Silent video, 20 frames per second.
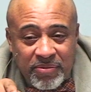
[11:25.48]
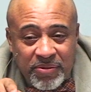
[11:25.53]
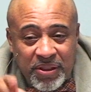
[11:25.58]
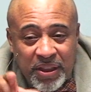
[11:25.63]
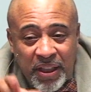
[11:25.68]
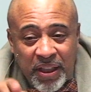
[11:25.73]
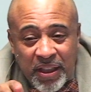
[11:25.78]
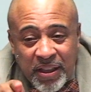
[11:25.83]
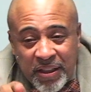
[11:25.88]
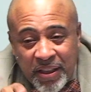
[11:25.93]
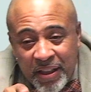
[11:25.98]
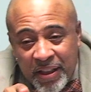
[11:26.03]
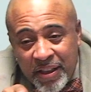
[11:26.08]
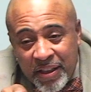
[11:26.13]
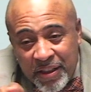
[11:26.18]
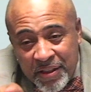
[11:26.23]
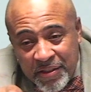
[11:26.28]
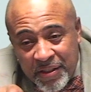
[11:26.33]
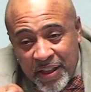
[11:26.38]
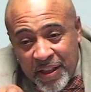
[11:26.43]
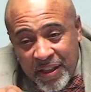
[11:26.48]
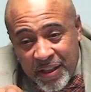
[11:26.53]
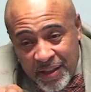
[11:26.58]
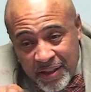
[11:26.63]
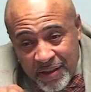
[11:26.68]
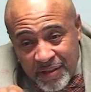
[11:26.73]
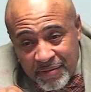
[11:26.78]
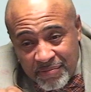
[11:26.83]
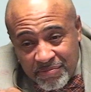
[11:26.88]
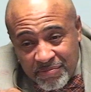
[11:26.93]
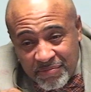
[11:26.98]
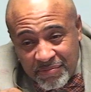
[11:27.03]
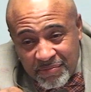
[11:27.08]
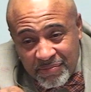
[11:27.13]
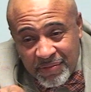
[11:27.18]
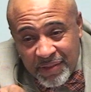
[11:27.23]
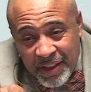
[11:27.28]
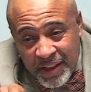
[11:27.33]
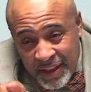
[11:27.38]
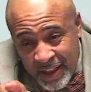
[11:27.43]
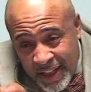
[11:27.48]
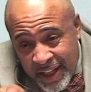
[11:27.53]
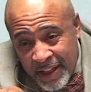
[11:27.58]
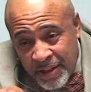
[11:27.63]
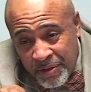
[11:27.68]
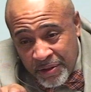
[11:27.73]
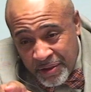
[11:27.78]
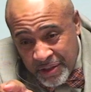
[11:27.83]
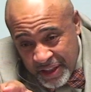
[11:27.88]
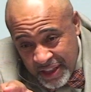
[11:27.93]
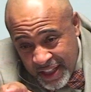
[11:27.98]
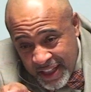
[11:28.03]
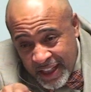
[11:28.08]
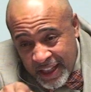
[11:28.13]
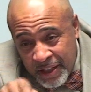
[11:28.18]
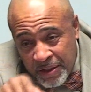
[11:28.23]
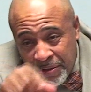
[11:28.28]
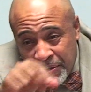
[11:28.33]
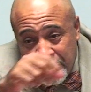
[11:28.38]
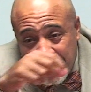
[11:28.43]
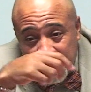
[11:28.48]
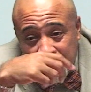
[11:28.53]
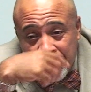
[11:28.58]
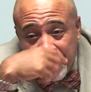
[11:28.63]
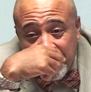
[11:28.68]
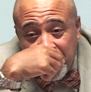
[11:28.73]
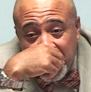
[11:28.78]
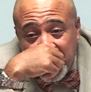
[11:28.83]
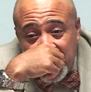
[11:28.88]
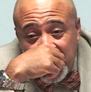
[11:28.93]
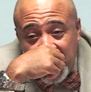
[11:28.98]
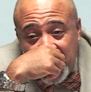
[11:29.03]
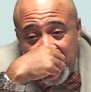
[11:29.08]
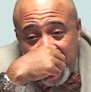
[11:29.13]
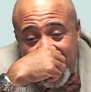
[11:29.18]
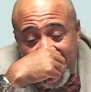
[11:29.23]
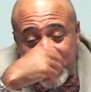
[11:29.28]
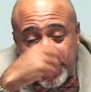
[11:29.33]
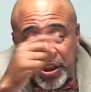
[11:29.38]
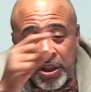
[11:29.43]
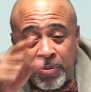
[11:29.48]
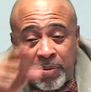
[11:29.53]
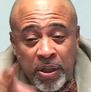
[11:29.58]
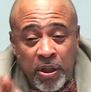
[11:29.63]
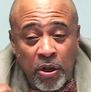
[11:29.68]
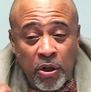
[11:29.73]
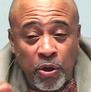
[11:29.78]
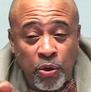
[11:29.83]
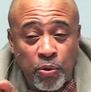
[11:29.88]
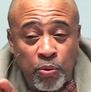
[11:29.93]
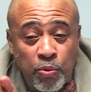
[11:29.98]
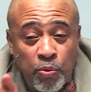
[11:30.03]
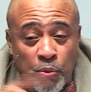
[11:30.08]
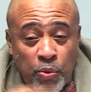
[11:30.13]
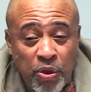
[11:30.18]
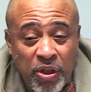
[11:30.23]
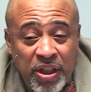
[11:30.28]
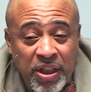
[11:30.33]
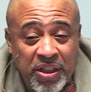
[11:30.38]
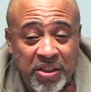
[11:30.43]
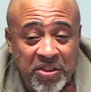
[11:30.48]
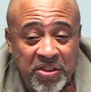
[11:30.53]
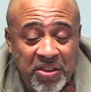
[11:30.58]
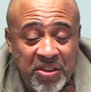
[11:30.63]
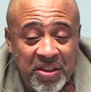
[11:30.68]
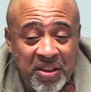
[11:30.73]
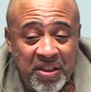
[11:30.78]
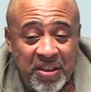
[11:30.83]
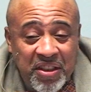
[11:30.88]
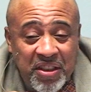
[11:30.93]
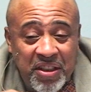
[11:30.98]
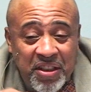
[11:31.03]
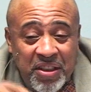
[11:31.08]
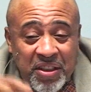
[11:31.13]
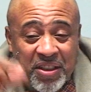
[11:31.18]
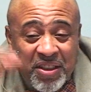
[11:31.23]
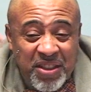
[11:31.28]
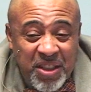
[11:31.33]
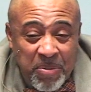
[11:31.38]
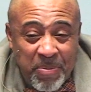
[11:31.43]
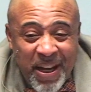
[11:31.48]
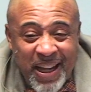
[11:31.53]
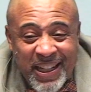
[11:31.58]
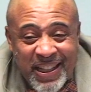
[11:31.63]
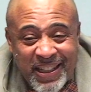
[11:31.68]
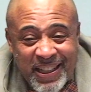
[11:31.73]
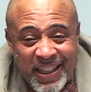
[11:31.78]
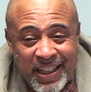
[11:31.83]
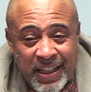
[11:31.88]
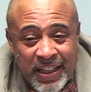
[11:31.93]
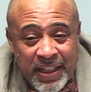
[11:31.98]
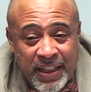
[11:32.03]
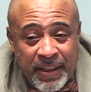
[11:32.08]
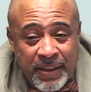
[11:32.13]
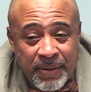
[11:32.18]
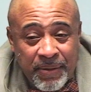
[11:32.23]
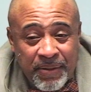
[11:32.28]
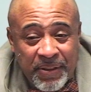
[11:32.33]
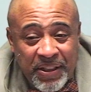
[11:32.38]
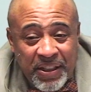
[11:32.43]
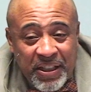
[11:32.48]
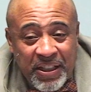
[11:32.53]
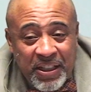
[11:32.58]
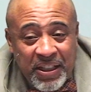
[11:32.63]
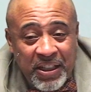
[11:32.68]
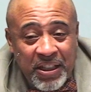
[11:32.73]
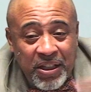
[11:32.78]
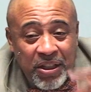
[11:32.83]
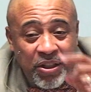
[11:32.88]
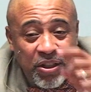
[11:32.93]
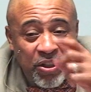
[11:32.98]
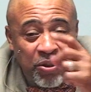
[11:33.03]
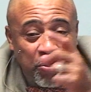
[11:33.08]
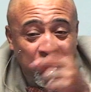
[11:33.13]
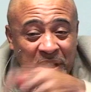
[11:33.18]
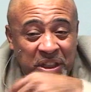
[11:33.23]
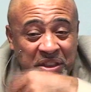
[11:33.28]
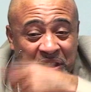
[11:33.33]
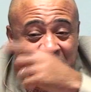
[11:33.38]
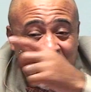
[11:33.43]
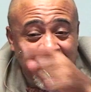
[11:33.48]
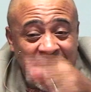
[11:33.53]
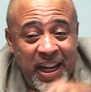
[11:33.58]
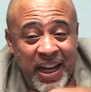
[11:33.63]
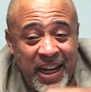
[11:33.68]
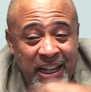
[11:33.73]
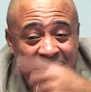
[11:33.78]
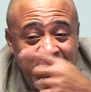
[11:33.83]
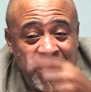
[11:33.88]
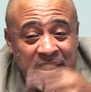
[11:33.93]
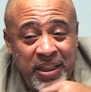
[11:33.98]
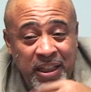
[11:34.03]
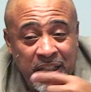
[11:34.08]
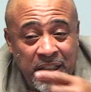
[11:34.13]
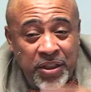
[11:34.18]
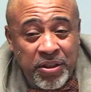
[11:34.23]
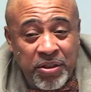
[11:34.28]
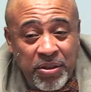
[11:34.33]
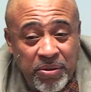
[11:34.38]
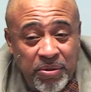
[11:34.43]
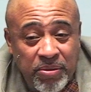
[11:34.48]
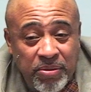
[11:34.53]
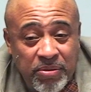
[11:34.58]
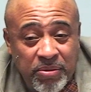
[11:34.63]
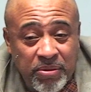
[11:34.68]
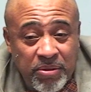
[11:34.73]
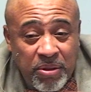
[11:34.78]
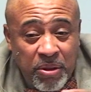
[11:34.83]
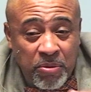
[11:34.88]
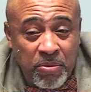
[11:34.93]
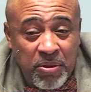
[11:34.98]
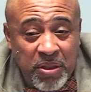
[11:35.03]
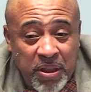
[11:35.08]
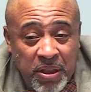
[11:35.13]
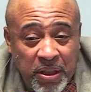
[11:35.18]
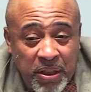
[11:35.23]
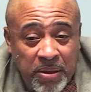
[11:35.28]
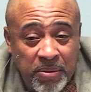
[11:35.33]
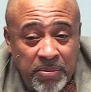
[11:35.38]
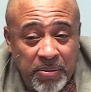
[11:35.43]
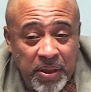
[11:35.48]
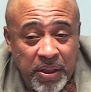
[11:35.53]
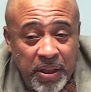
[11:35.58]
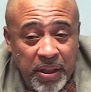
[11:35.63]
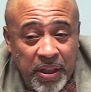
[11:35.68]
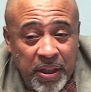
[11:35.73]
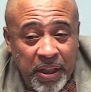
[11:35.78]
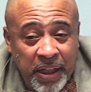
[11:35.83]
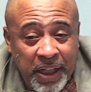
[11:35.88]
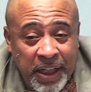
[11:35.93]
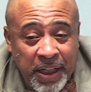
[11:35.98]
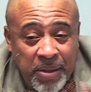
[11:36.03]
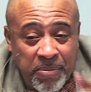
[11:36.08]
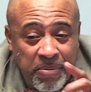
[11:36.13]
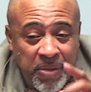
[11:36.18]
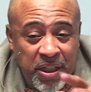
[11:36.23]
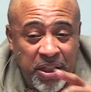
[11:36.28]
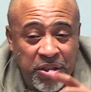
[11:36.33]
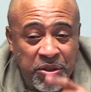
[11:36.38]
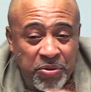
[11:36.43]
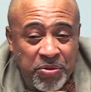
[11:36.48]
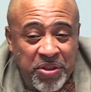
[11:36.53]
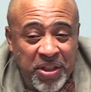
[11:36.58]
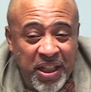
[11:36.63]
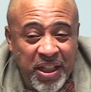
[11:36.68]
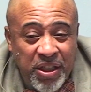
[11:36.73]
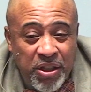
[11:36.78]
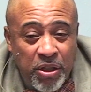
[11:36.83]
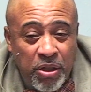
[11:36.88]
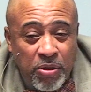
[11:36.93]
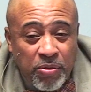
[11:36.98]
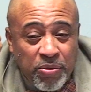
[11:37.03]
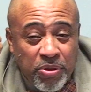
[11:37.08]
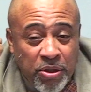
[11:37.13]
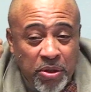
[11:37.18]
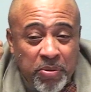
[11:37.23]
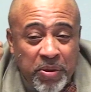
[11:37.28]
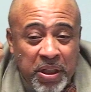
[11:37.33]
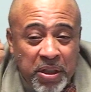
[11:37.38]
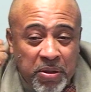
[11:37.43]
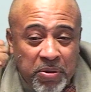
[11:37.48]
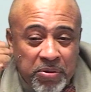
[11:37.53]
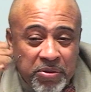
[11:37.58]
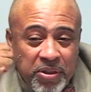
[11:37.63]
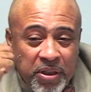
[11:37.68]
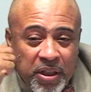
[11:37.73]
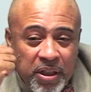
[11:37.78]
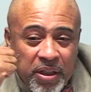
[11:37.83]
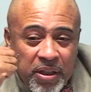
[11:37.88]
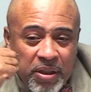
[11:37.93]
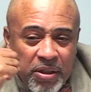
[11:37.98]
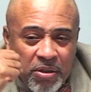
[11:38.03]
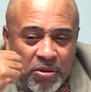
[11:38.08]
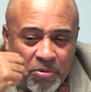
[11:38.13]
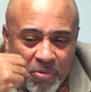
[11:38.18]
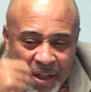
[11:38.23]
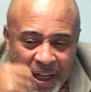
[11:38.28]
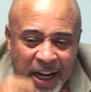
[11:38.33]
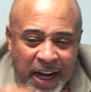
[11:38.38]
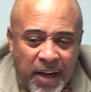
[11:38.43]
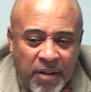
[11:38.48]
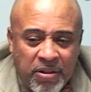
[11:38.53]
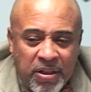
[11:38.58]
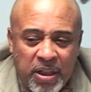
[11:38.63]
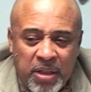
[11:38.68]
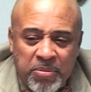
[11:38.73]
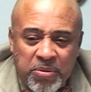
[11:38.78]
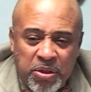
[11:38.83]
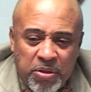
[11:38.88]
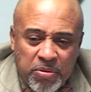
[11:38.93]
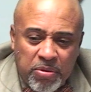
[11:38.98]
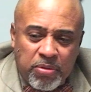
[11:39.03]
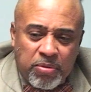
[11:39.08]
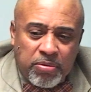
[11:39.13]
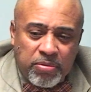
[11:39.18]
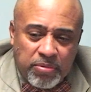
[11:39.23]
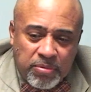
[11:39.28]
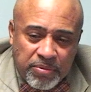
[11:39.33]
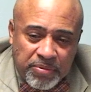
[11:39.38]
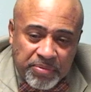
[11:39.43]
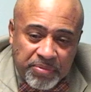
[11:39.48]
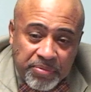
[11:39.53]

saying, yeah, he said he, he got her, he had her. I say because once somebody tell it, the rest of the guys he tell it to gonna come. And the minute you say no, you know what they're gonna say? Well, how come you?